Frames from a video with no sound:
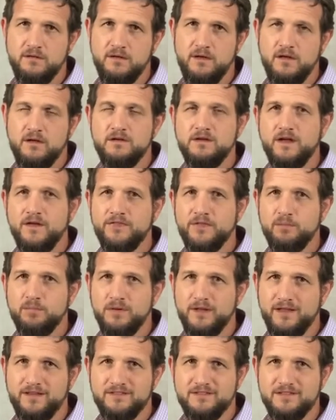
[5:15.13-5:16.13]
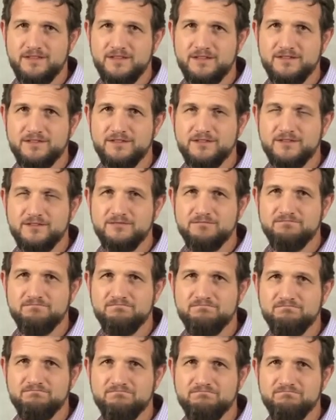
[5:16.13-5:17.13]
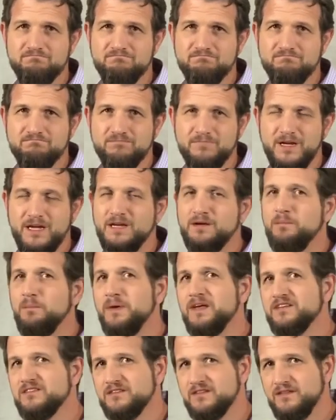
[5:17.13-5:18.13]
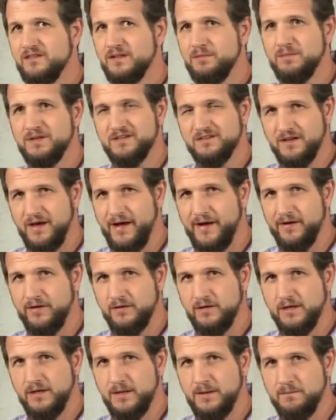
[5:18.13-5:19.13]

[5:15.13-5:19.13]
not the blessings. He'd missed them entirely.